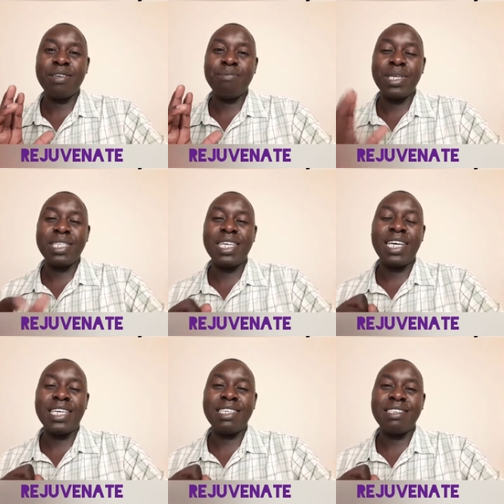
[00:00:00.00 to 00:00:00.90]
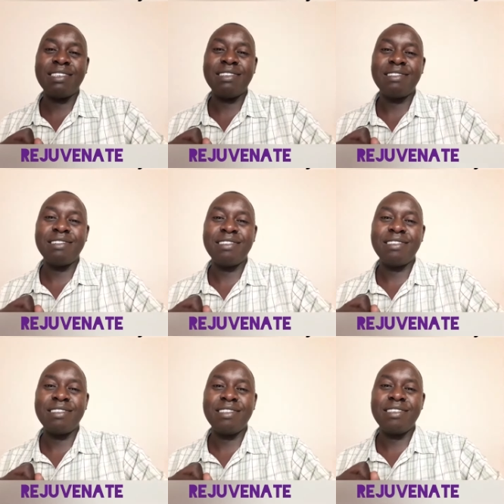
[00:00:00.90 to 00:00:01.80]
But uh,
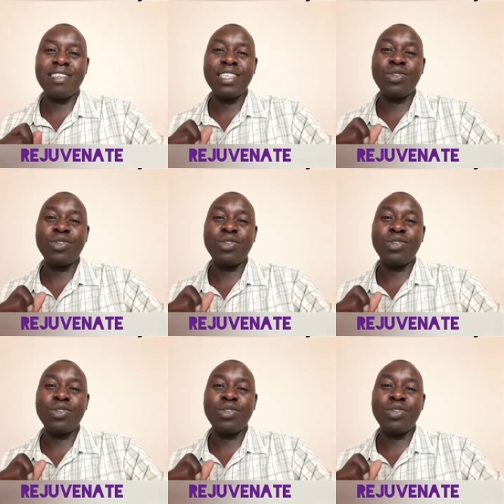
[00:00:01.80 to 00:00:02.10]
you need